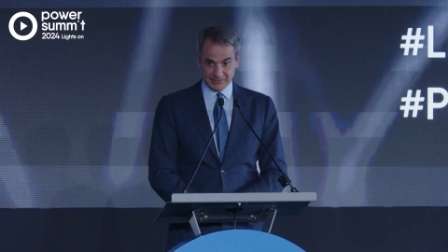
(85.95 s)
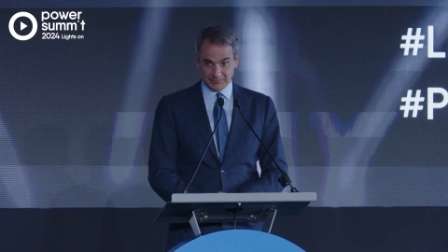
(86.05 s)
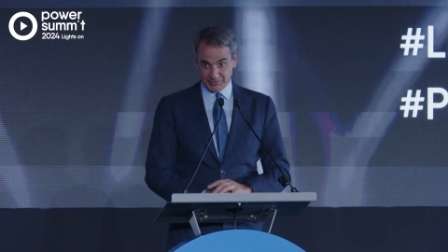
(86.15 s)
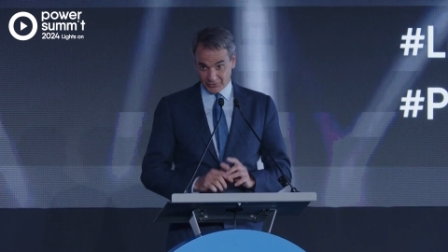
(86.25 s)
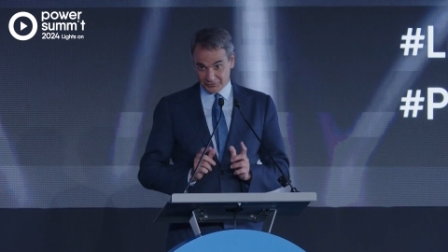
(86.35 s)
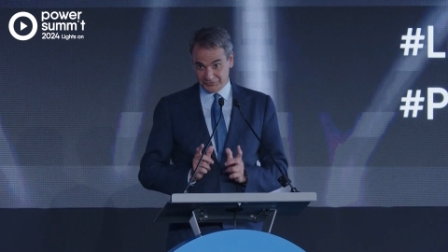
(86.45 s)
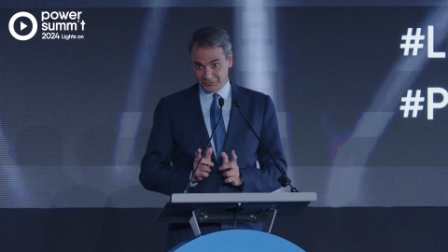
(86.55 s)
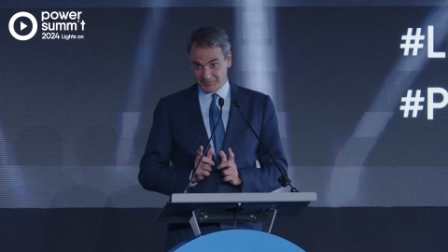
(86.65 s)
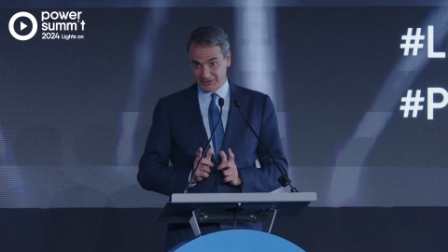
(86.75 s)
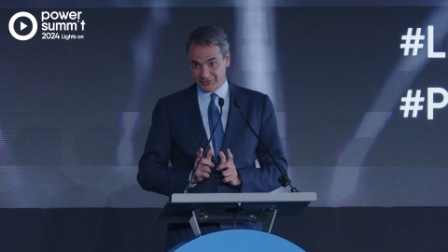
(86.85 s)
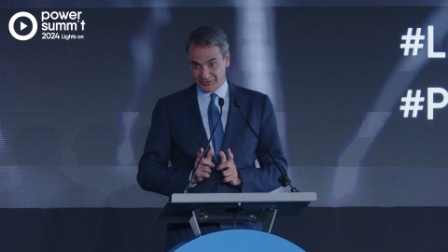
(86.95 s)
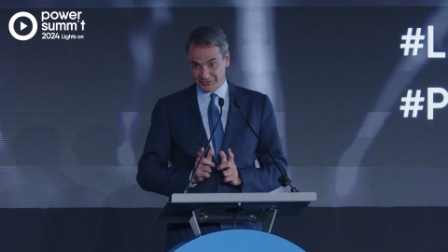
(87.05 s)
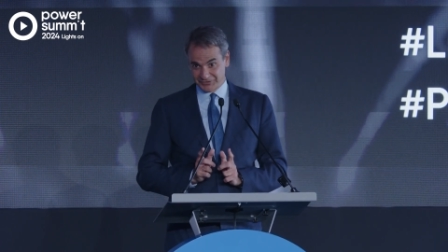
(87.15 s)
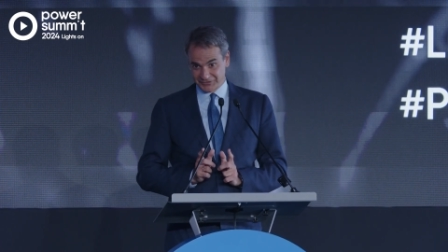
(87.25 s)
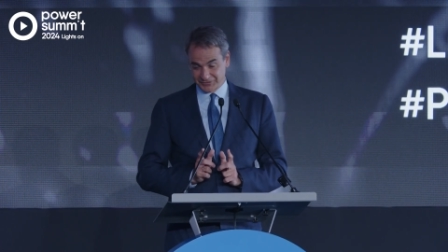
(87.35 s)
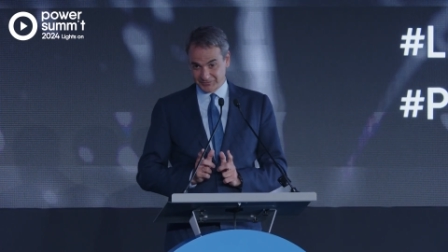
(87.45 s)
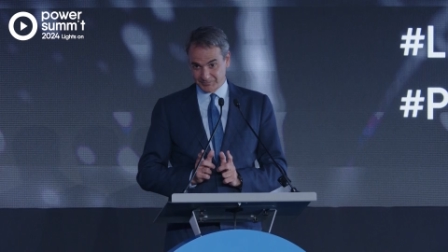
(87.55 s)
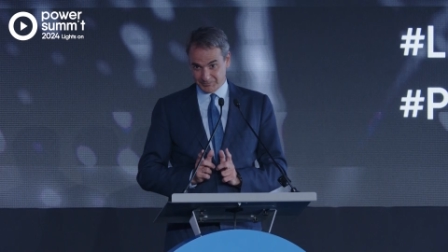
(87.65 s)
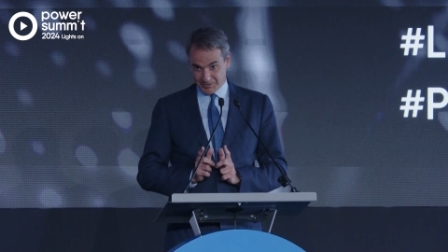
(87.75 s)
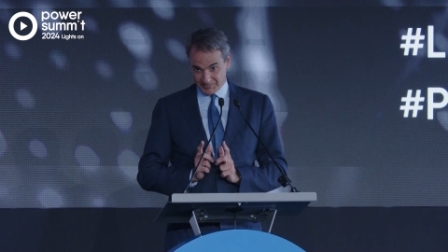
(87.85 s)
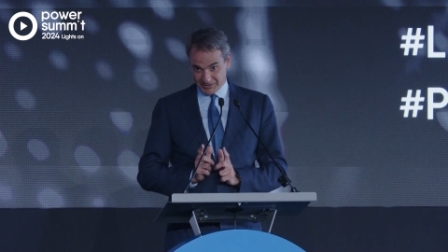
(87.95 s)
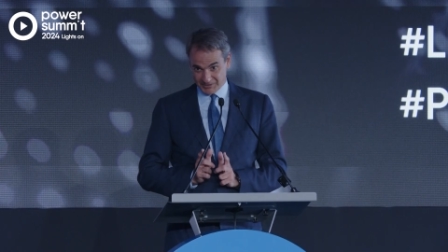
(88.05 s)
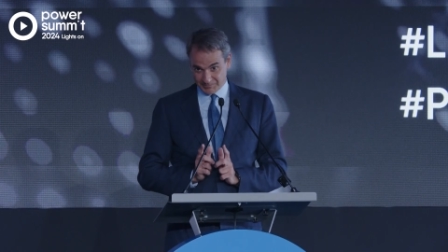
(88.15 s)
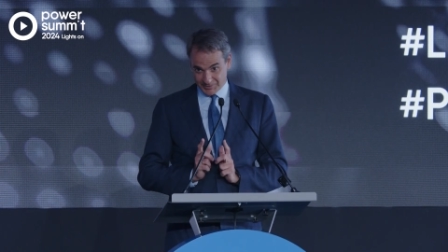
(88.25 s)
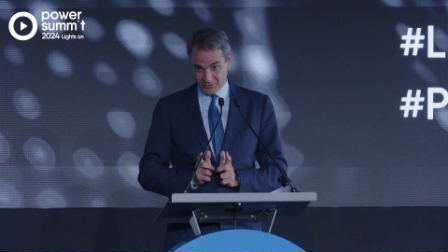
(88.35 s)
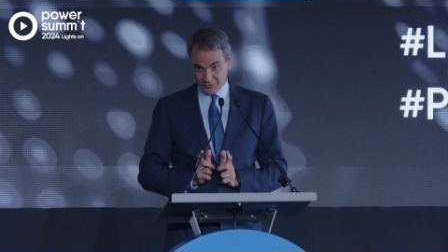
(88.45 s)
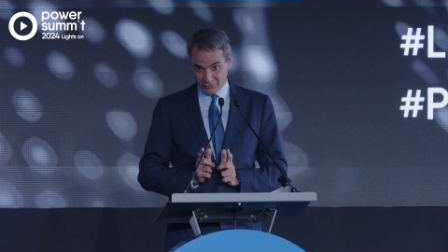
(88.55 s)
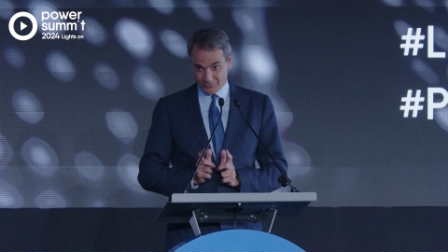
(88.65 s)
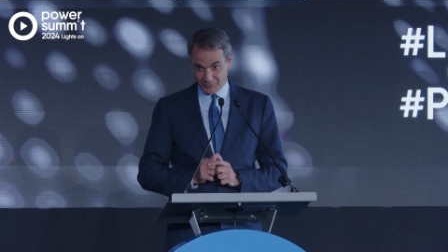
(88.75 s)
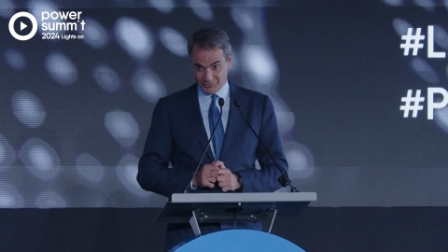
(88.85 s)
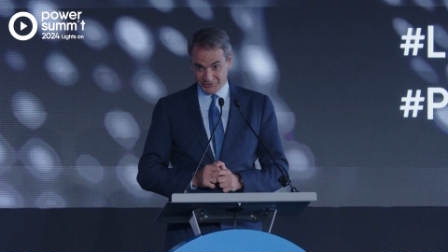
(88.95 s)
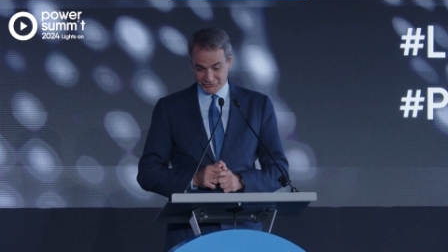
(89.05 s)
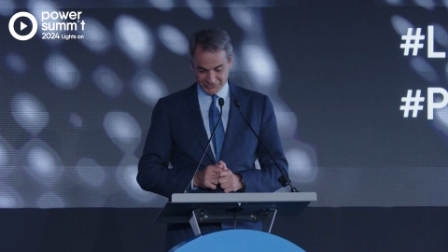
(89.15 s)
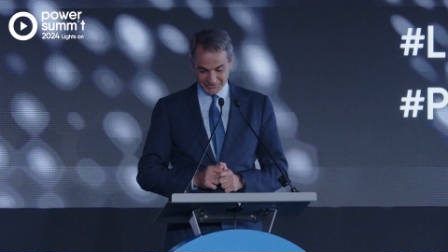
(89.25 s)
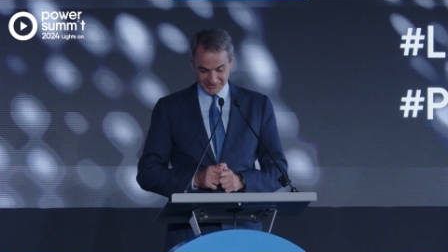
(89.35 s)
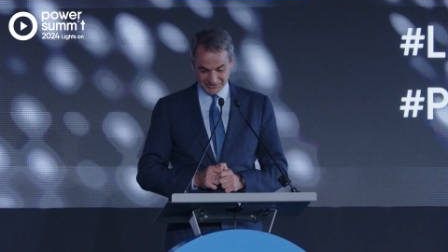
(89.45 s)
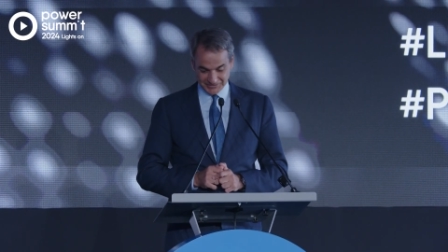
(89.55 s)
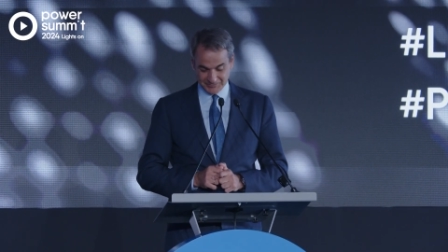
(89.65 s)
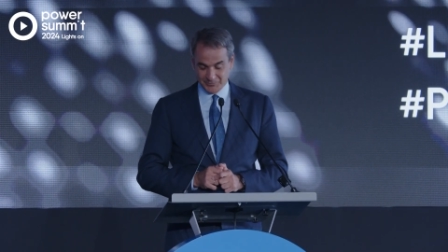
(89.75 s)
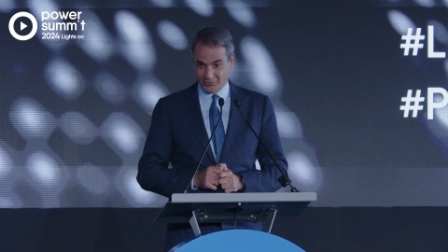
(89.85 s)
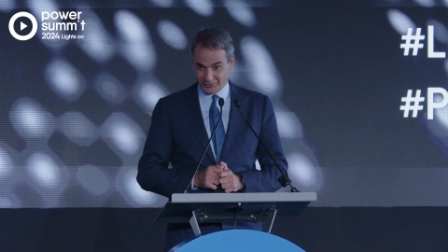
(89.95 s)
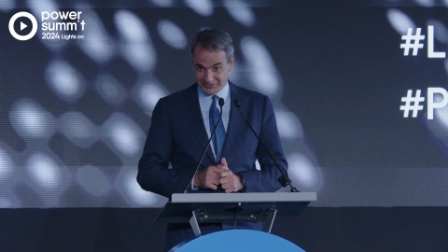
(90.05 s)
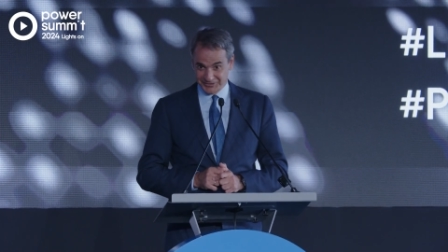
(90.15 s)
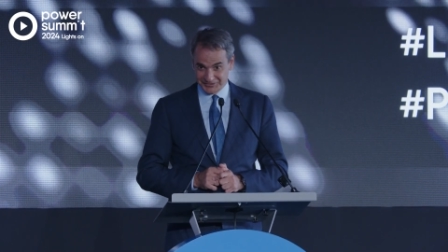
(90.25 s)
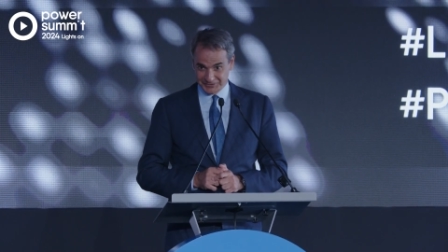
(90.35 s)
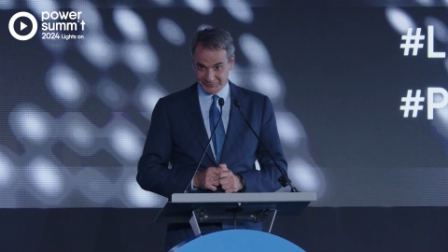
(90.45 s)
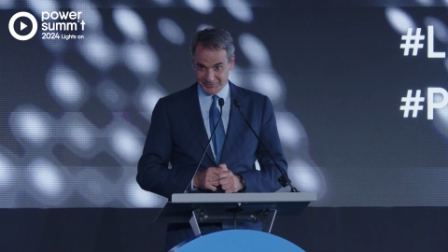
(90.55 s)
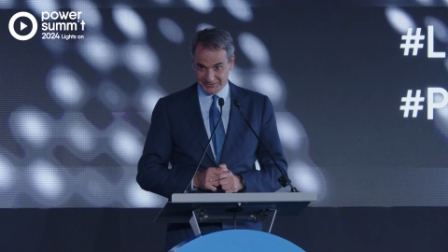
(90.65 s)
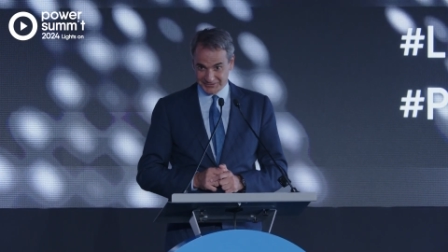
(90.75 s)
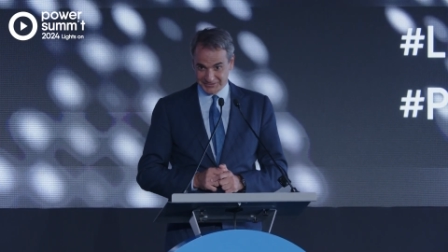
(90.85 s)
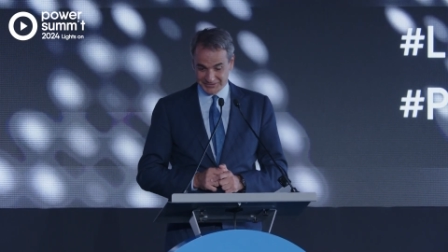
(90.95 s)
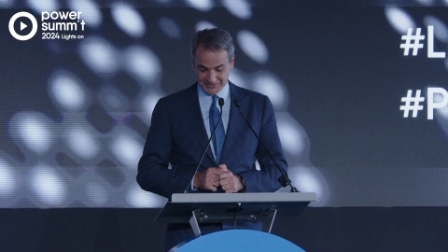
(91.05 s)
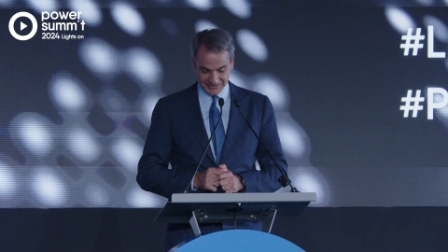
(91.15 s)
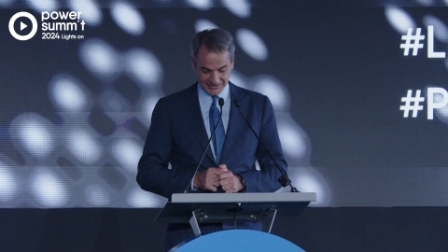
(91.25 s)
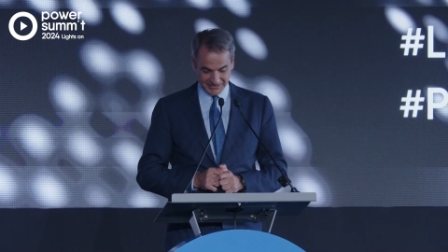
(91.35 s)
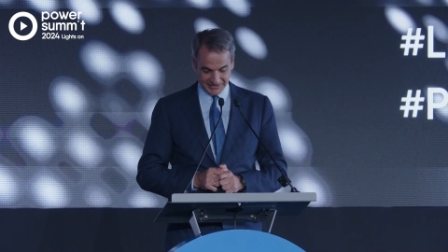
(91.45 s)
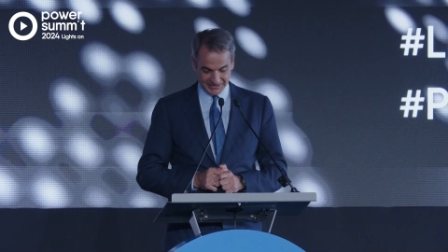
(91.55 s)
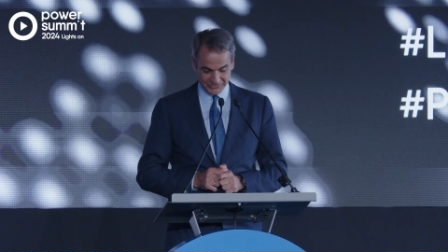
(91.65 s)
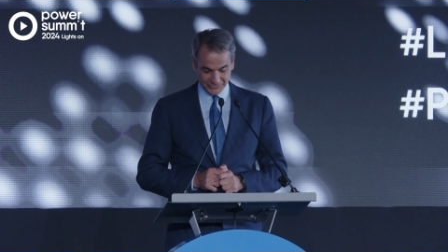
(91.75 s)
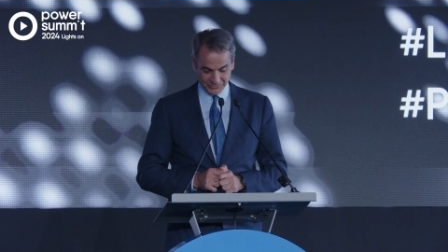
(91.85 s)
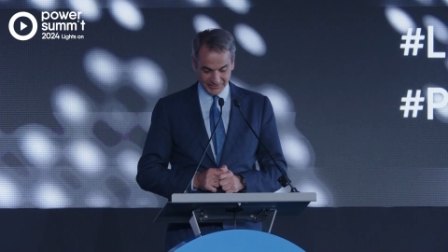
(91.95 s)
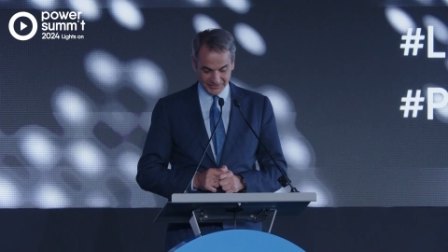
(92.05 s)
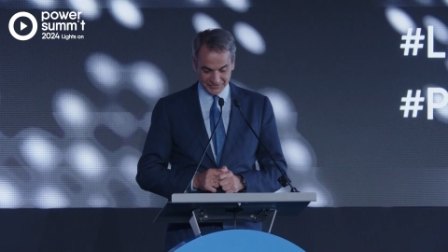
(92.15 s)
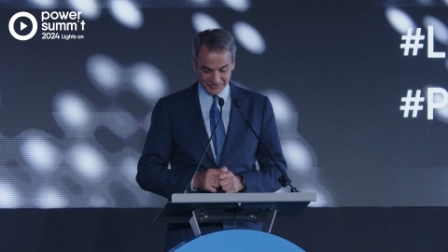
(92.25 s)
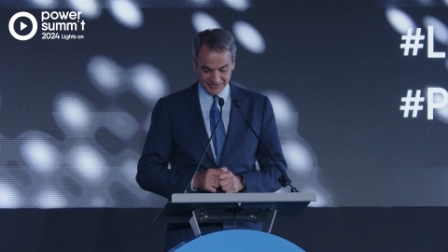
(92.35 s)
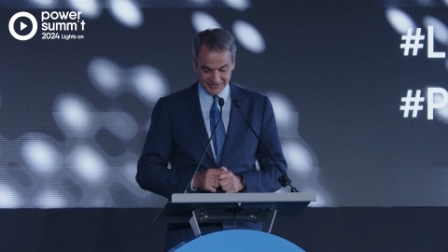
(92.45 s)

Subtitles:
but also because the Public Power Corporation brought this event to Greece.